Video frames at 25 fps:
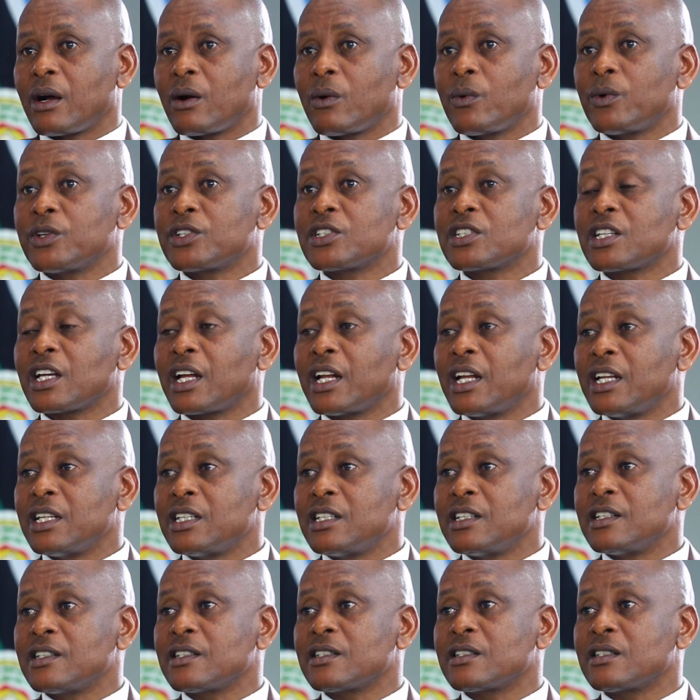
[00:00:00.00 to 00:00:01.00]
which
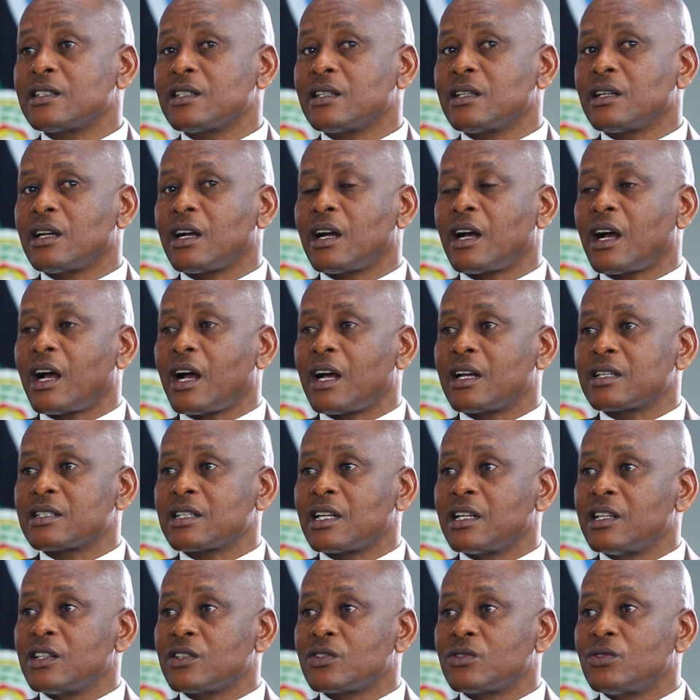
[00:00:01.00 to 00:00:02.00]
challenges as
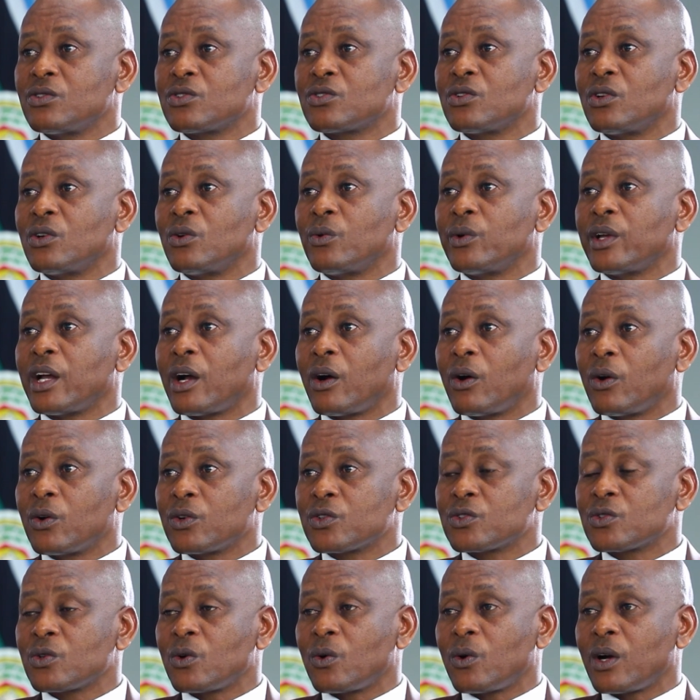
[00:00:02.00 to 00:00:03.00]
an institution we are
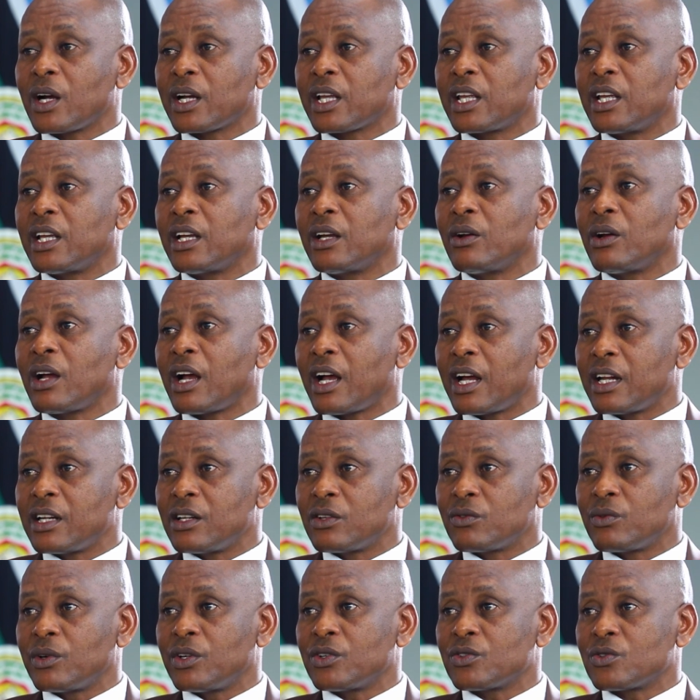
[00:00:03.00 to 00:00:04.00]
also working
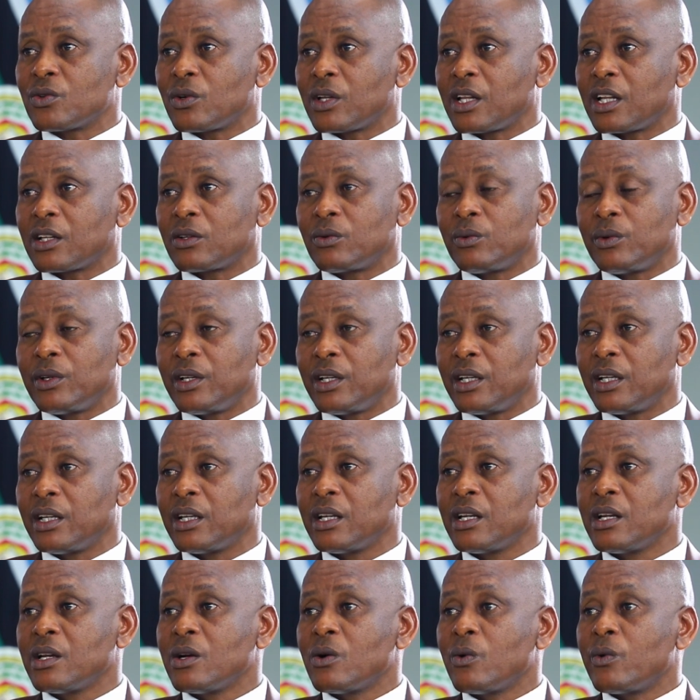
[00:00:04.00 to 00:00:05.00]
hard to ensure that we
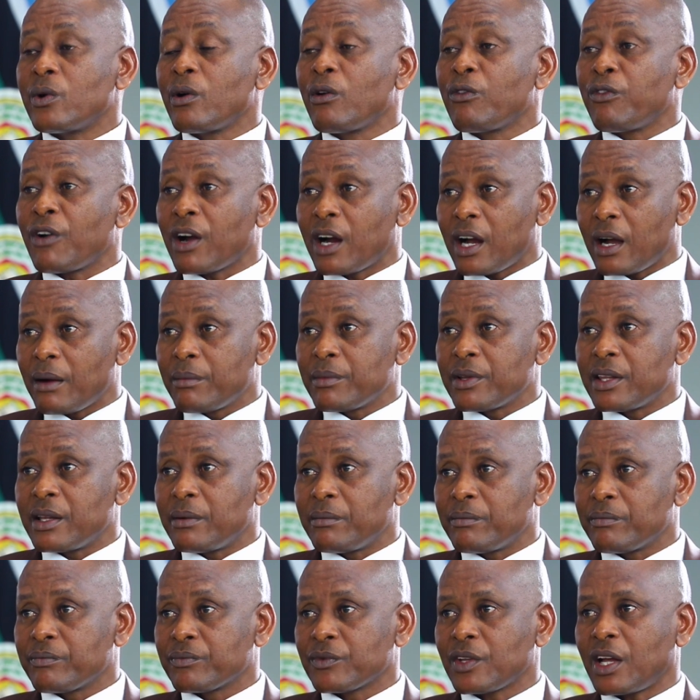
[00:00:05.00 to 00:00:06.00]
overcome
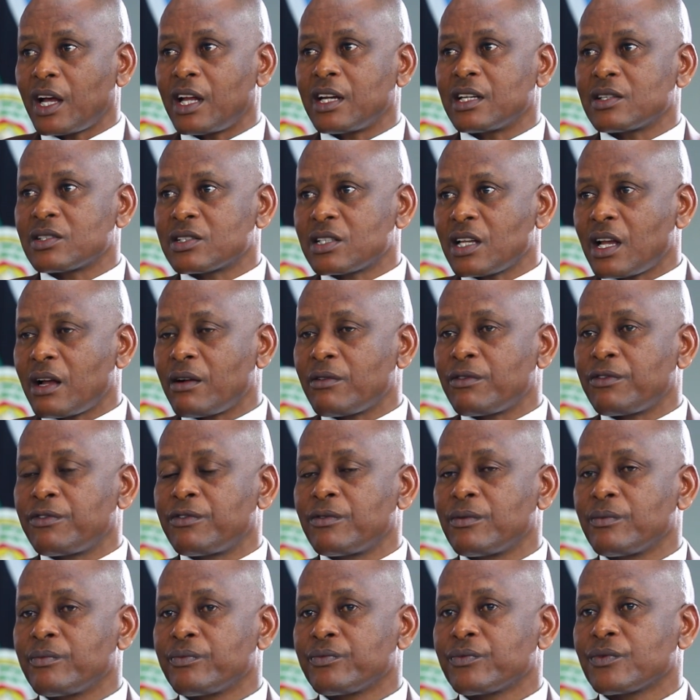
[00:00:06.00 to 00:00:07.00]
them and serve
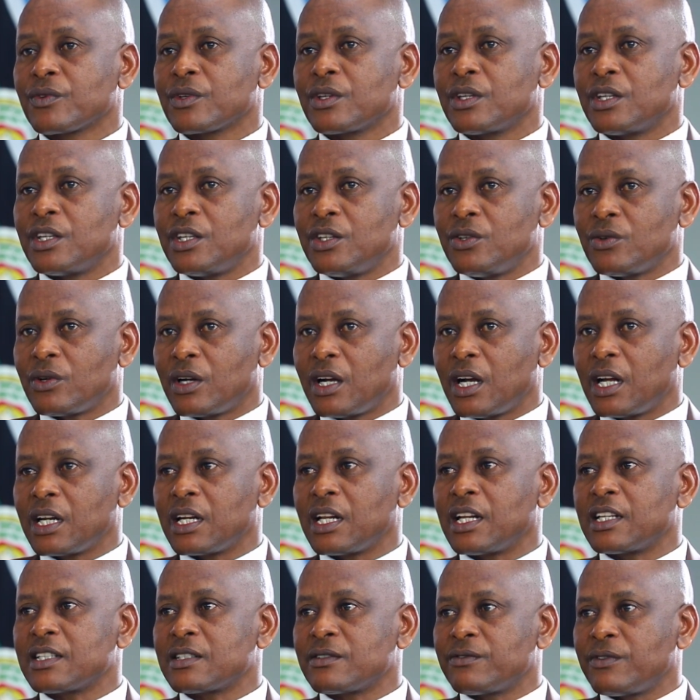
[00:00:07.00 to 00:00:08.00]

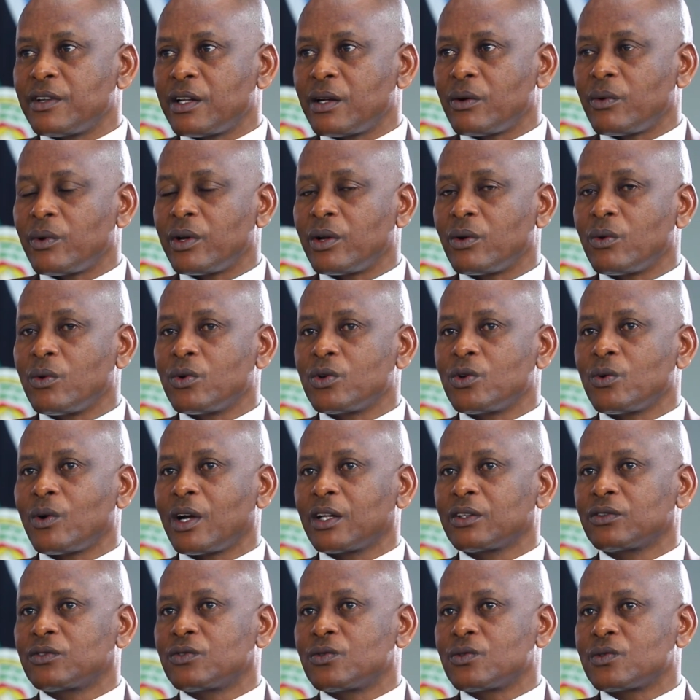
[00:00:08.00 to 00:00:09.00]
Ugandans very well. We would
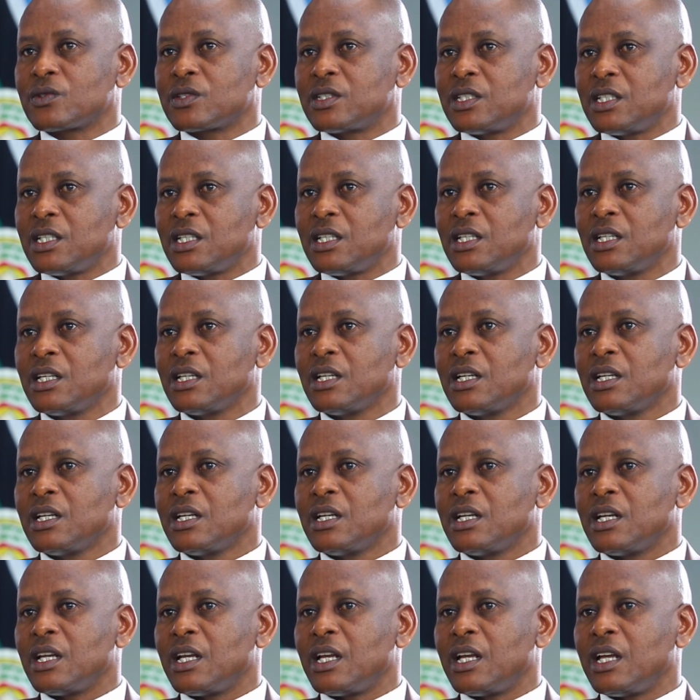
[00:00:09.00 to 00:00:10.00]
want to see
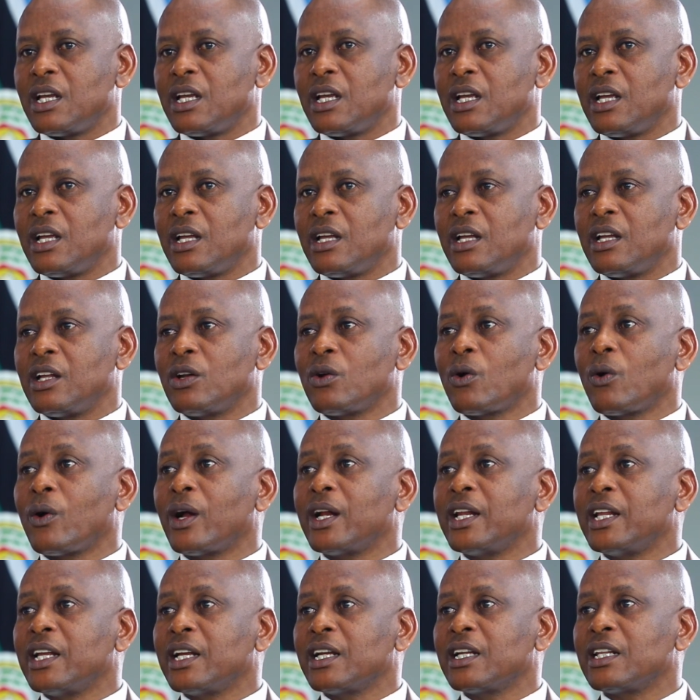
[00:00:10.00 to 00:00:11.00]

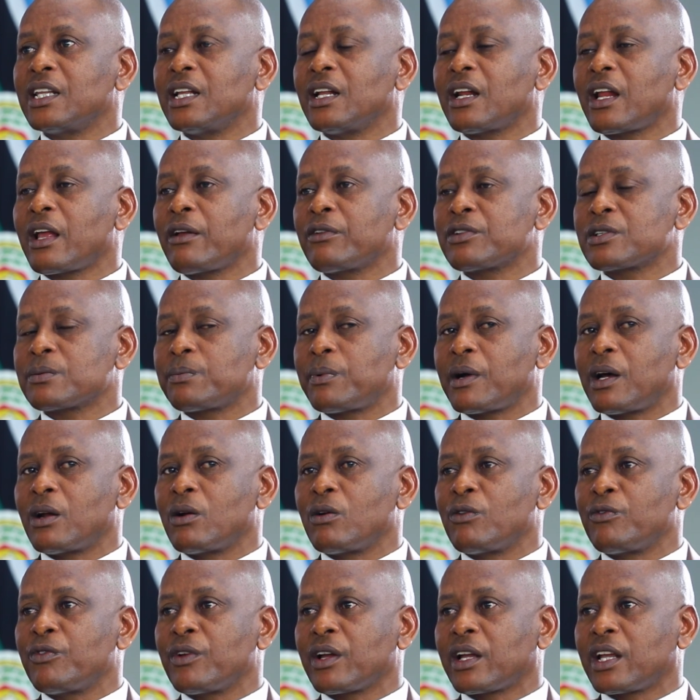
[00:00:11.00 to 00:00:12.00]
lowering the lifespan
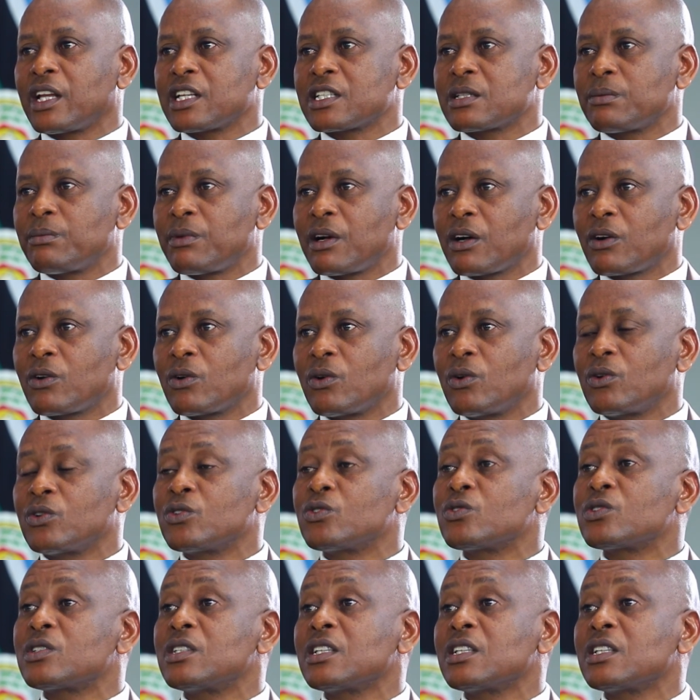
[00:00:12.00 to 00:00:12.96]
of a case backlog to